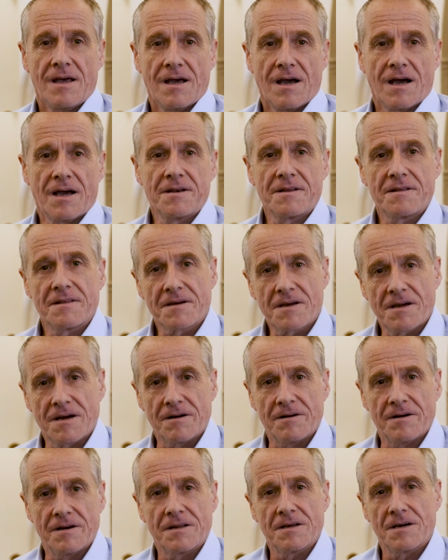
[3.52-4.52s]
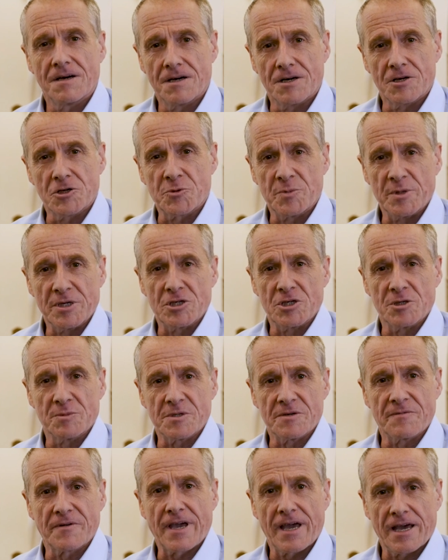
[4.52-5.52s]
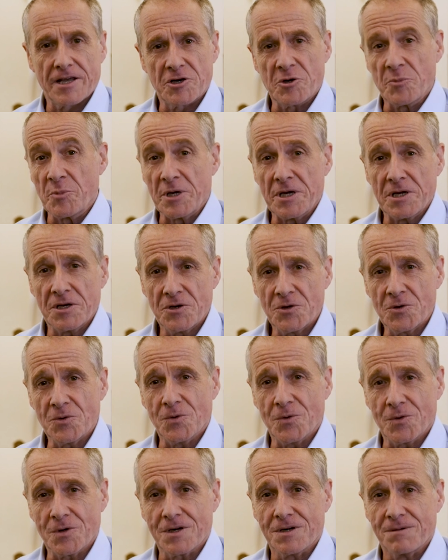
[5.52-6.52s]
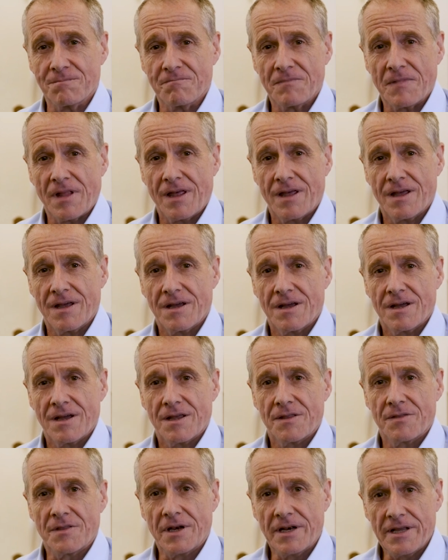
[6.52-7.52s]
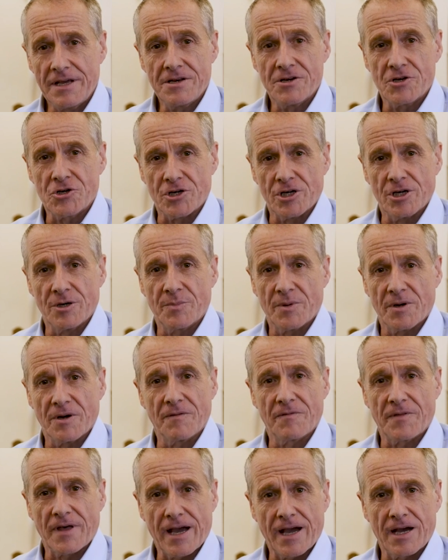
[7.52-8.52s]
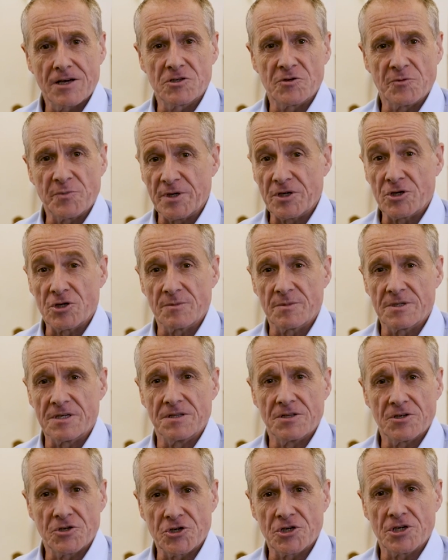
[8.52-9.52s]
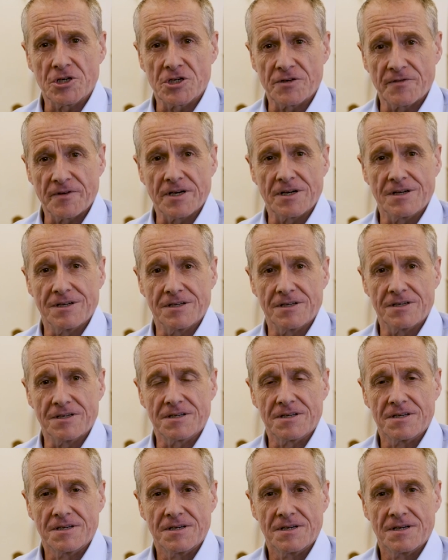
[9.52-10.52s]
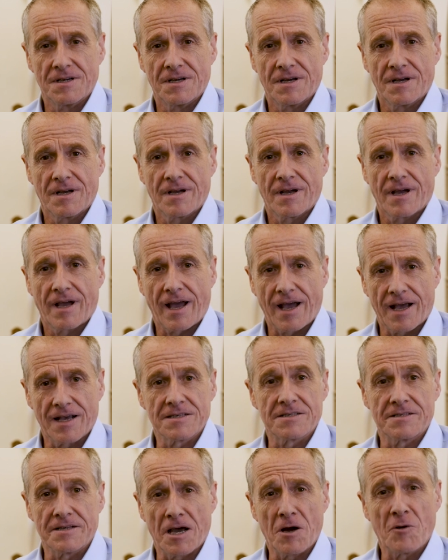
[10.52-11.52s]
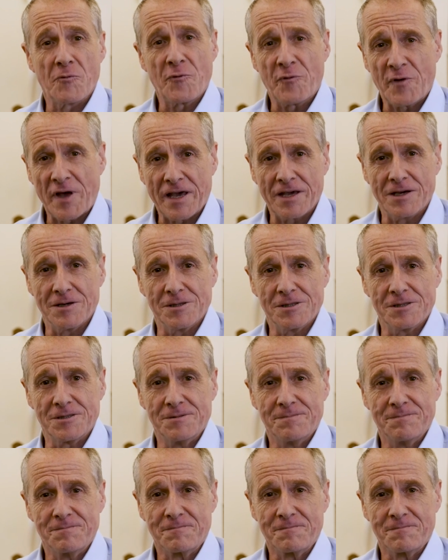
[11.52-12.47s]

Under the current Archbishops of Canterbury and York, the leadership of the House of Bishops in the Church of England has now failed.